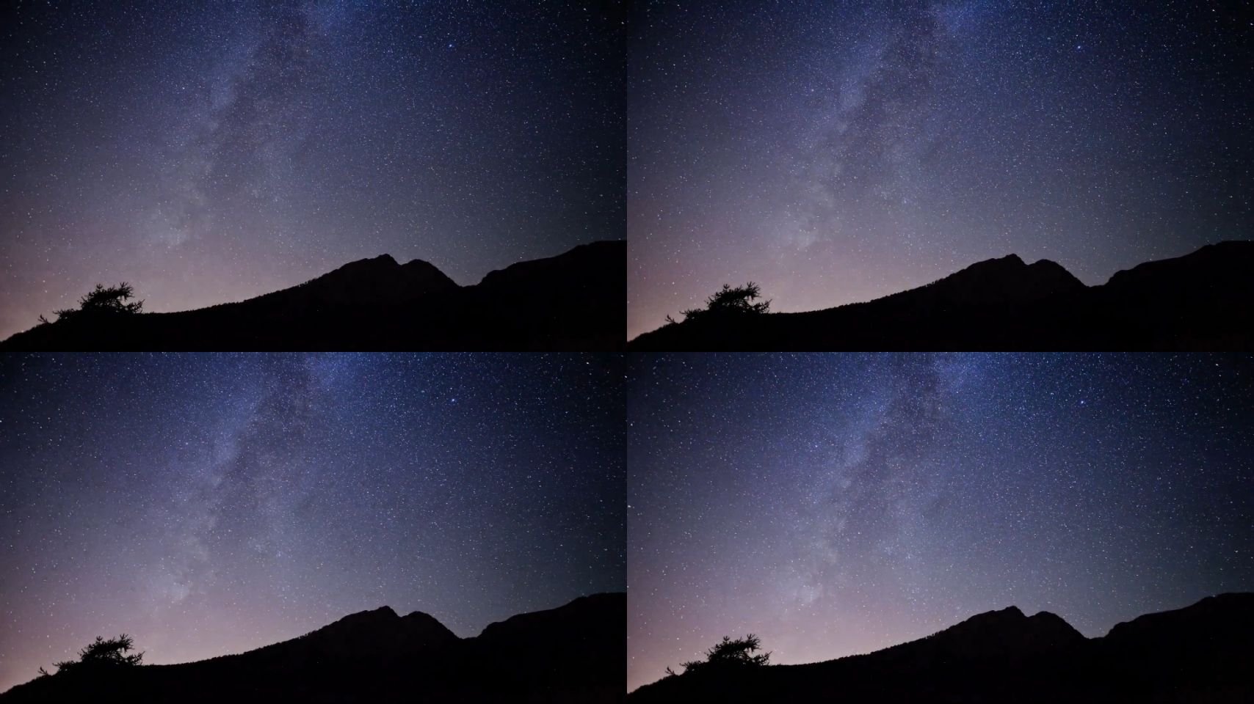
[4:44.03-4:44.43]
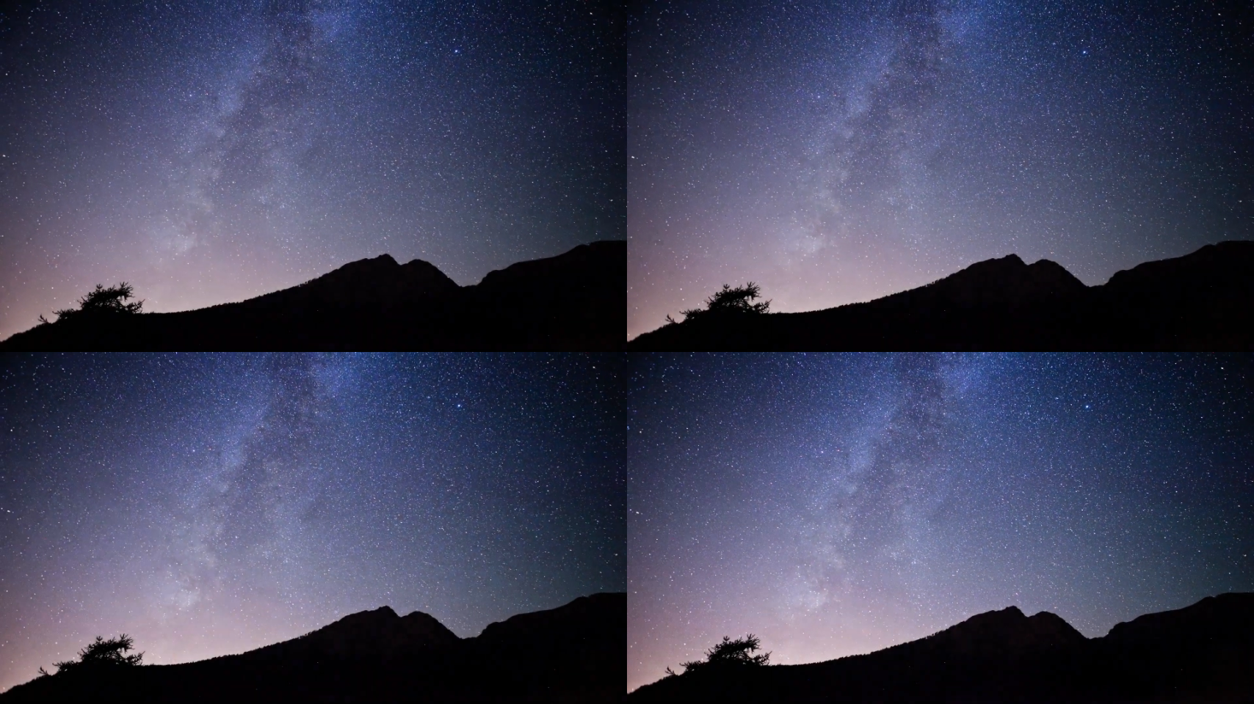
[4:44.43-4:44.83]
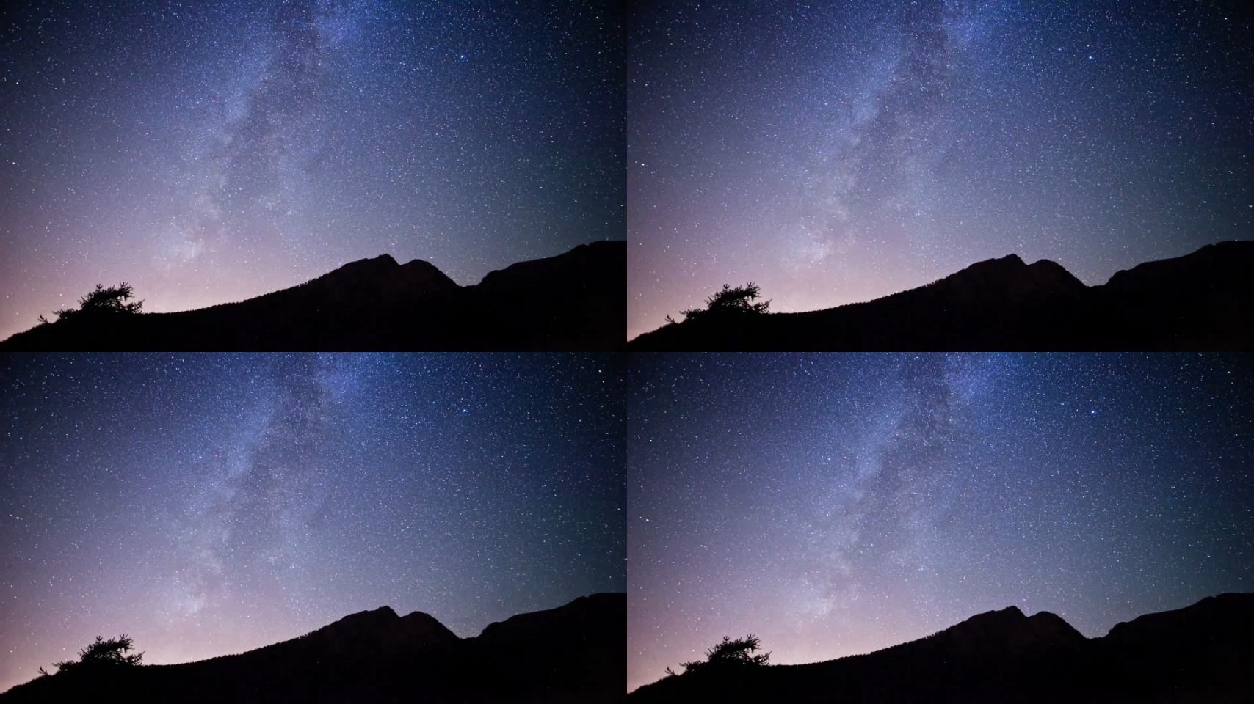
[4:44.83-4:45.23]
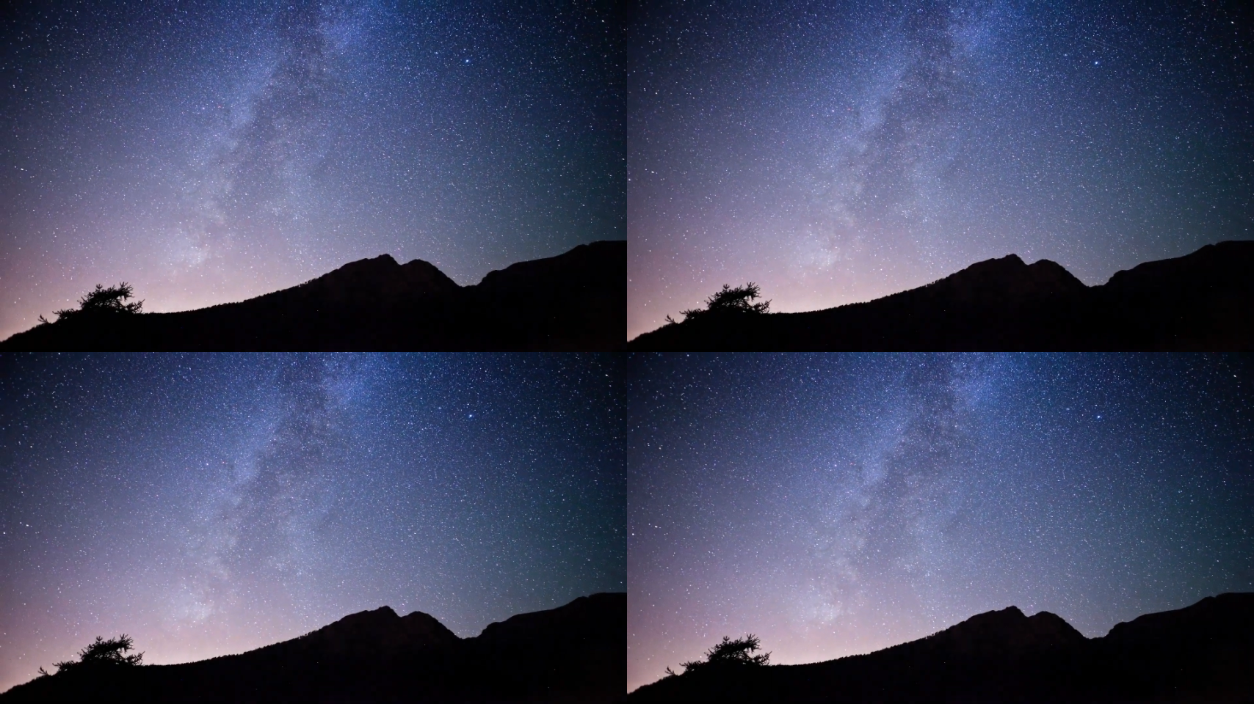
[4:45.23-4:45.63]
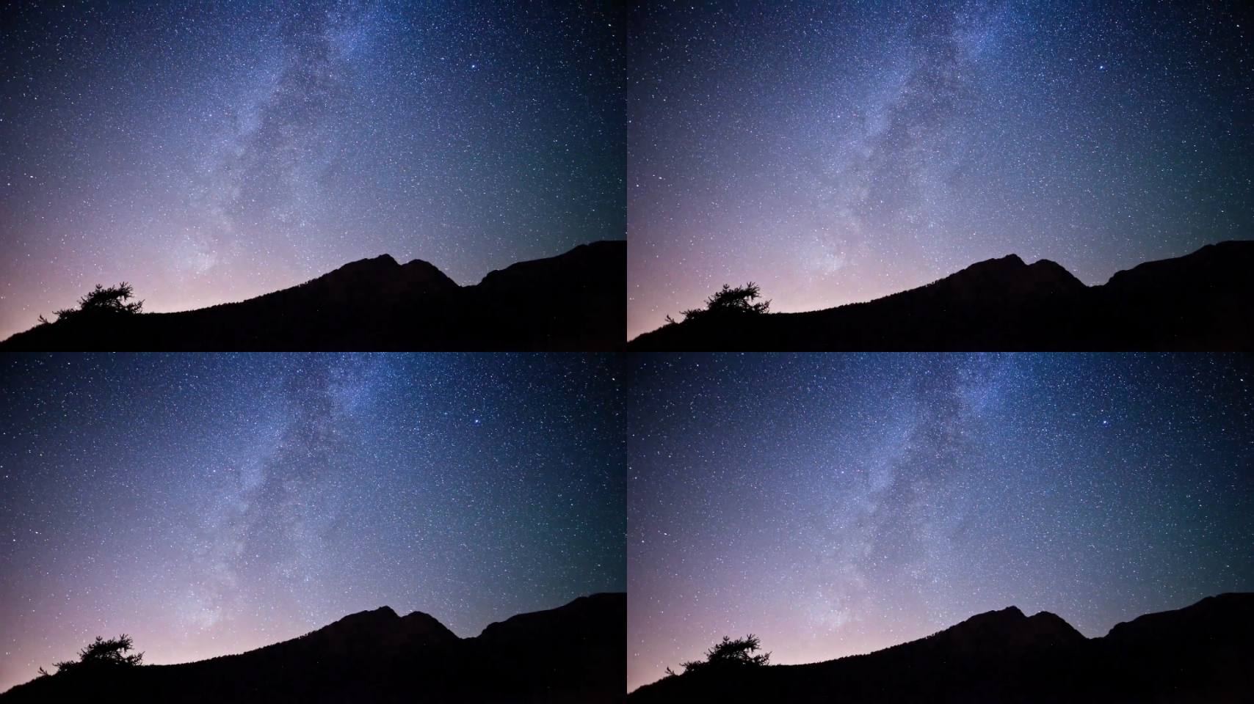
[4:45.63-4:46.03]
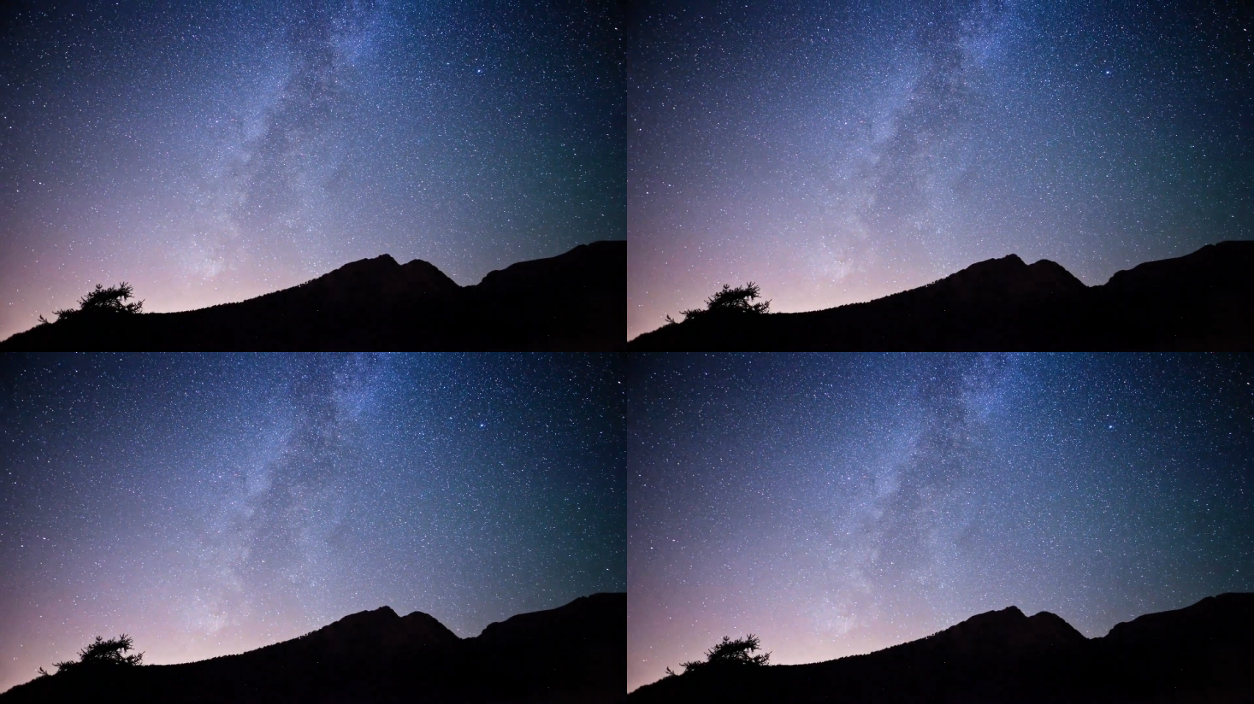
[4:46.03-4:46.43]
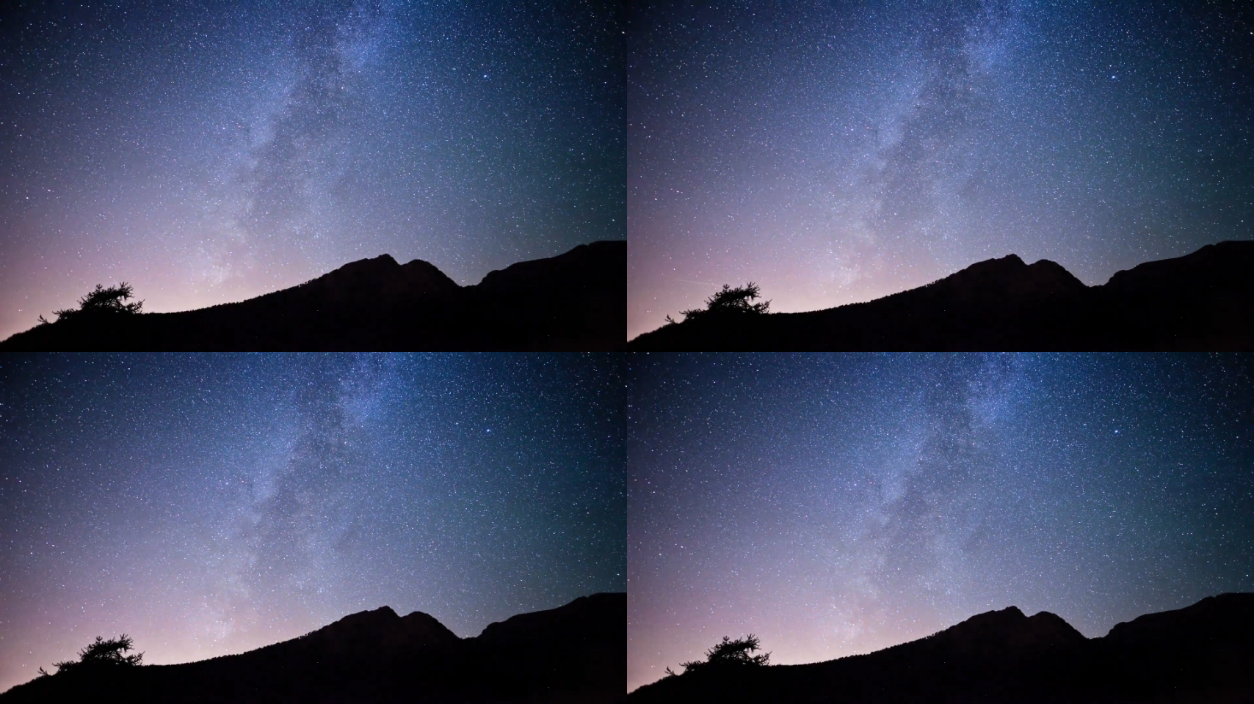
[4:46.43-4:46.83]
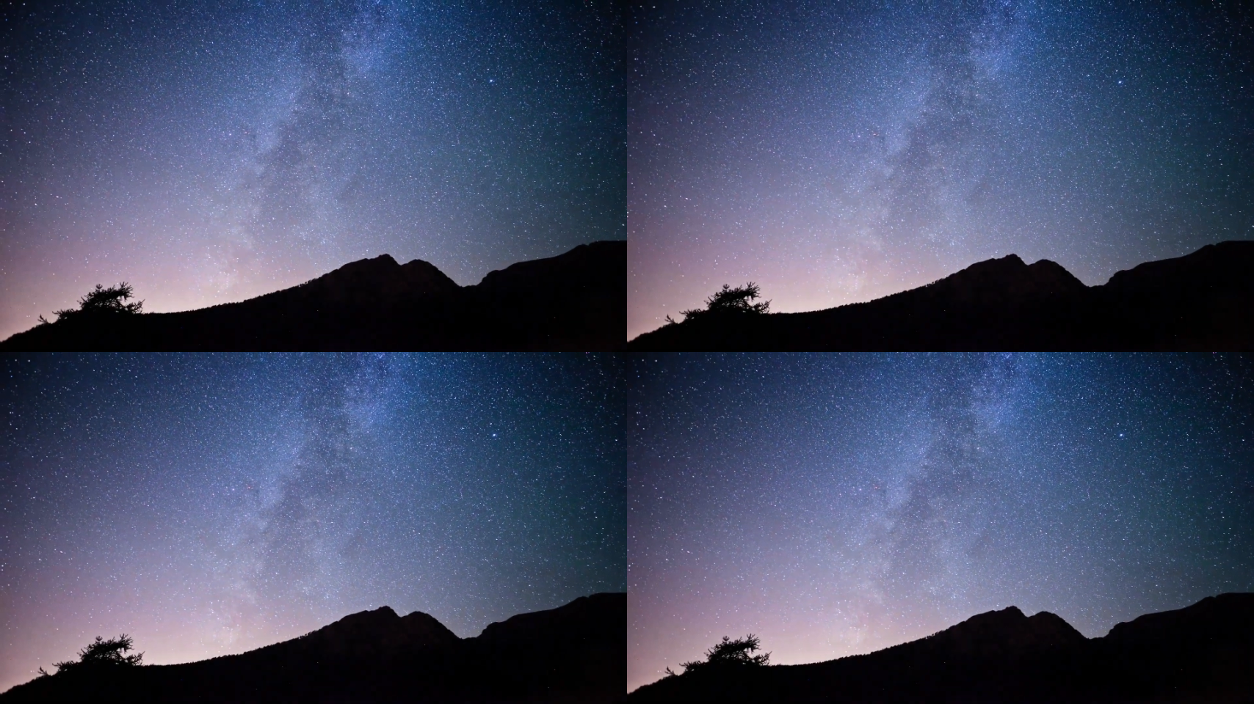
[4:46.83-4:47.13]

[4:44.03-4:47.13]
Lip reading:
No face is visible, so there are no lips to read.